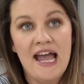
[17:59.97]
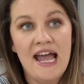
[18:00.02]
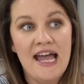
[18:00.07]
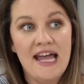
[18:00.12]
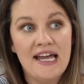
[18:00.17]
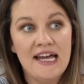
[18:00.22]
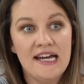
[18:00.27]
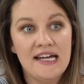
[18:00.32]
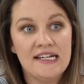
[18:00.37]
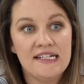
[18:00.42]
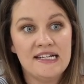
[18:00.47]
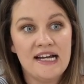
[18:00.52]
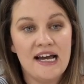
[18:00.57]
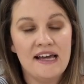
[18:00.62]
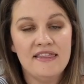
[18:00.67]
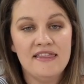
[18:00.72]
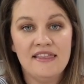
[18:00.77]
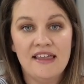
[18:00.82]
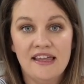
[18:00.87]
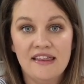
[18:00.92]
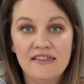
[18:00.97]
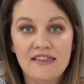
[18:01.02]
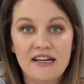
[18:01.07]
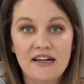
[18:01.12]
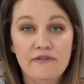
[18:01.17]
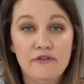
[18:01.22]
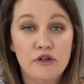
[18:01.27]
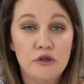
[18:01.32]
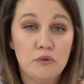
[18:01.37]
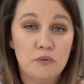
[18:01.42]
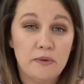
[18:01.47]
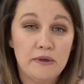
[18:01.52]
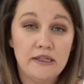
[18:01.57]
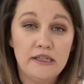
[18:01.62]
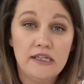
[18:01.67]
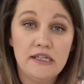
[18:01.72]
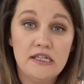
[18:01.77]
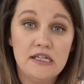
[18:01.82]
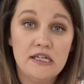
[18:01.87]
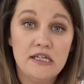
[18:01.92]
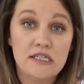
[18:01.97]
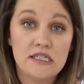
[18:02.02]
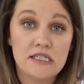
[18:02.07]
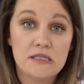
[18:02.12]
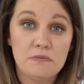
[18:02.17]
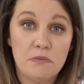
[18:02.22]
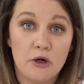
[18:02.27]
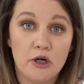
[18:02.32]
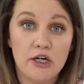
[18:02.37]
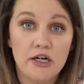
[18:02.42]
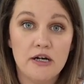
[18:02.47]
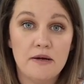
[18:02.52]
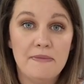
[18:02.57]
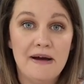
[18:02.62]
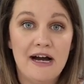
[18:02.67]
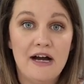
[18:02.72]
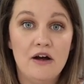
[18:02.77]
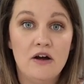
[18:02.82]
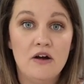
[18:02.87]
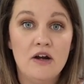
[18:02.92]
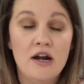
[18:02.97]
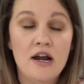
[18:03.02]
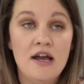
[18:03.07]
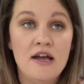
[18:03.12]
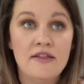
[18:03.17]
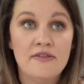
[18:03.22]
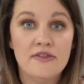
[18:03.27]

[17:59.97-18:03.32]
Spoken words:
and I think that if you're really smart about